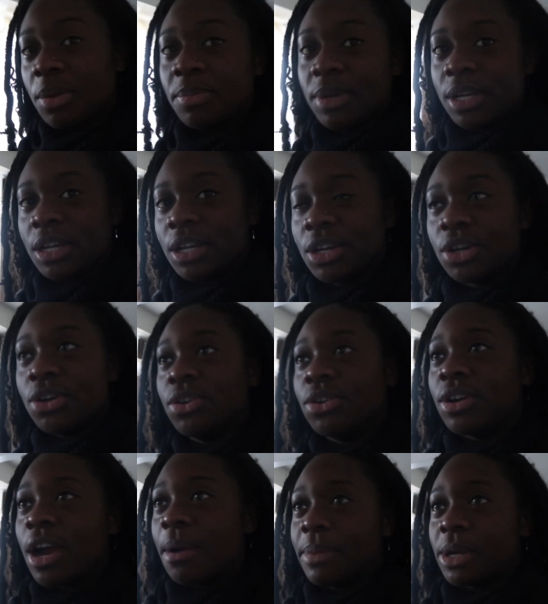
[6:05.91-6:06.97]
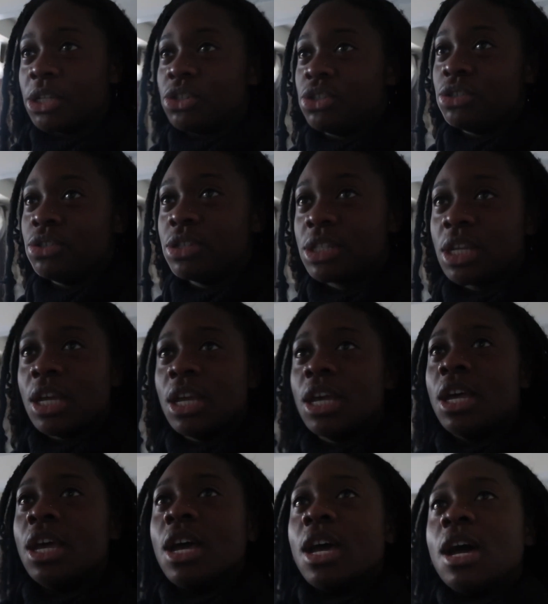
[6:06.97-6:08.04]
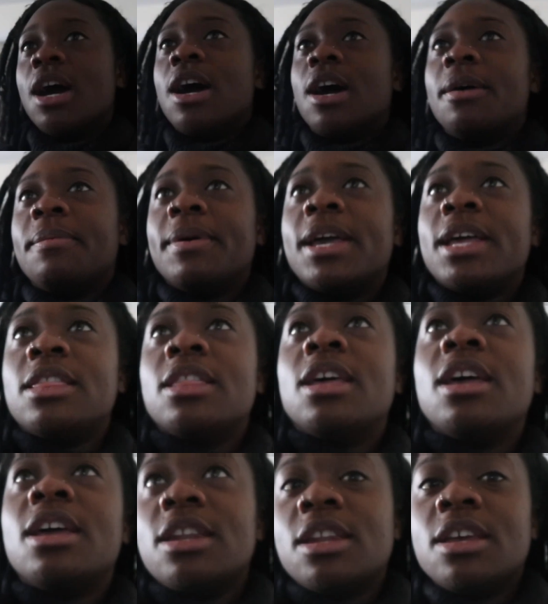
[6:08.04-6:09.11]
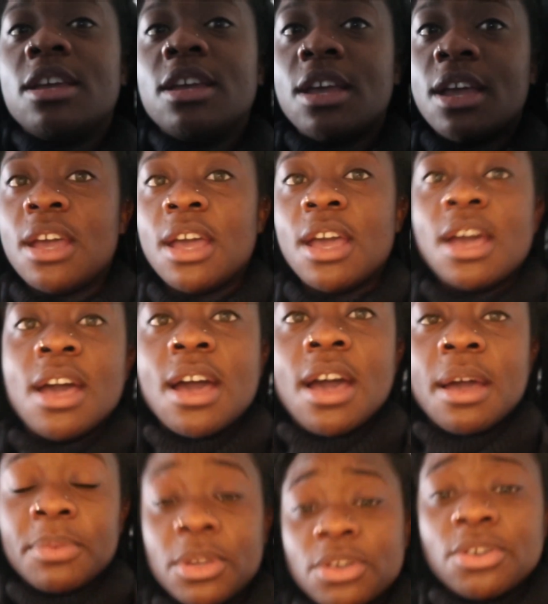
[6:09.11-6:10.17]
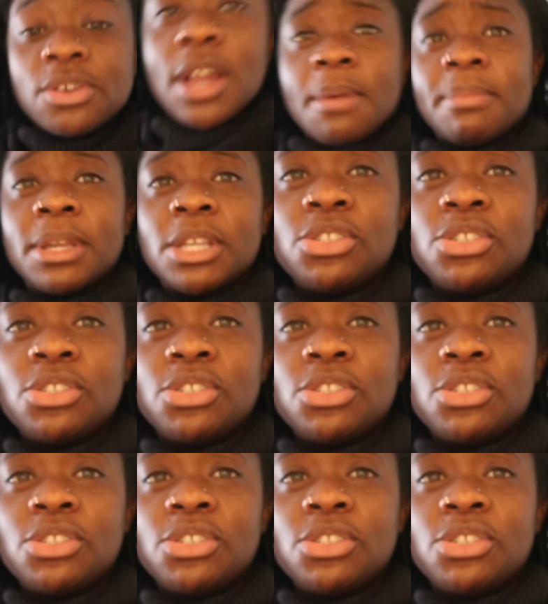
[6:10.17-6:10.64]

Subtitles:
I'm gonna go grab my juice, and then I'm gonna go grab my